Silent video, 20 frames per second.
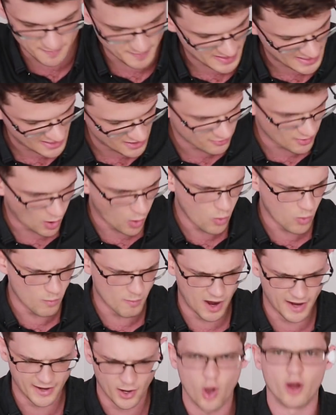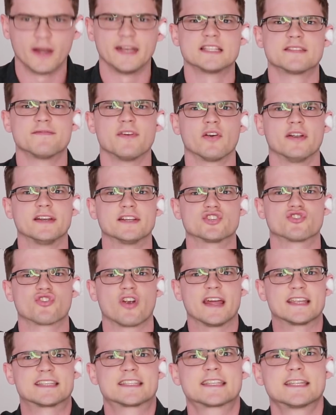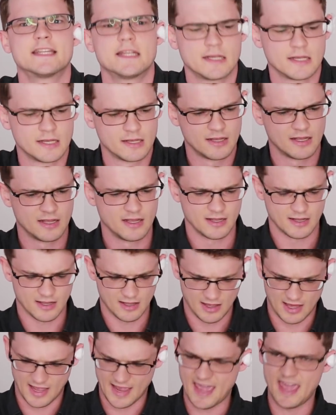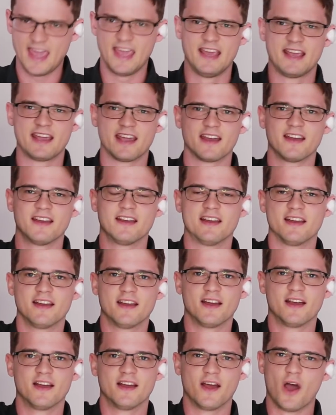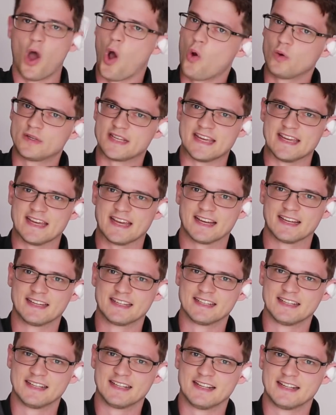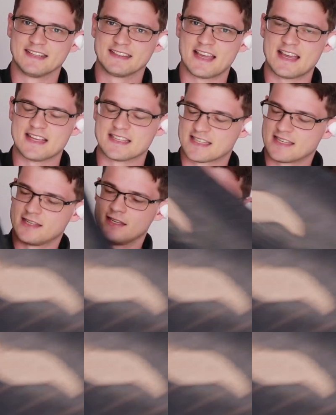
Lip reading: appearance. Oh my god, it's very distressed. Like, oh dear. There's